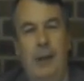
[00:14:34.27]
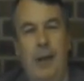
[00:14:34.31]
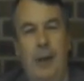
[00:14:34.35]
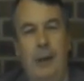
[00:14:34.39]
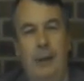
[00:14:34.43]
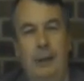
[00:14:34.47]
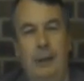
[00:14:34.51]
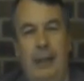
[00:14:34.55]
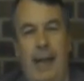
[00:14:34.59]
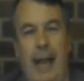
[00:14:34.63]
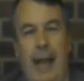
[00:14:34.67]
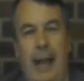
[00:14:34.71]

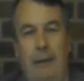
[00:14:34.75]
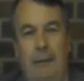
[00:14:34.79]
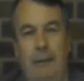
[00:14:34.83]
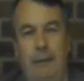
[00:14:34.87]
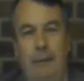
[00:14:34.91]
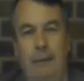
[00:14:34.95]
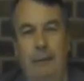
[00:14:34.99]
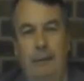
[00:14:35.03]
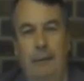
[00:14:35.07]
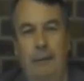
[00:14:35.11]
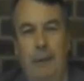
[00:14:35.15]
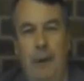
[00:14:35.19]
goes
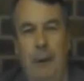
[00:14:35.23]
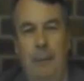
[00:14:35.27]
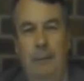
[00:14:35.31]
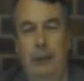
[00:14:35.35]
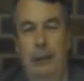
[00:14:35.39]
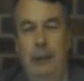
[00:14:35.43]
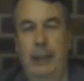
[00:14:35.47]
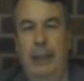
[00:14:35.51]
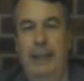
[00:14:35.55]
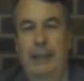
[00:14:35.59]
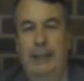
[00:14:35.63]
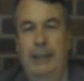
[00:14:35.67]
out
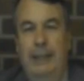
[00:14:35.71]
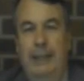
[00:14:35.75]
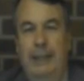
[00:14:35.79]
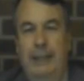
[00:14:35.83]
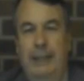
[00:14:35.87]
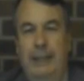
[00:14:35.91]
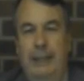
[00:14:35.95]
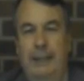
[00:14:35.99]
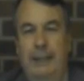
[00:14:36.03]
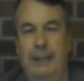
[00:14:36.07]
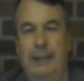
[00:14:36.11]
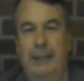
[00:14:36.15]
from
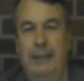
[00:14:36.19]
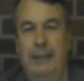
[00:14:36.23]
Jesus.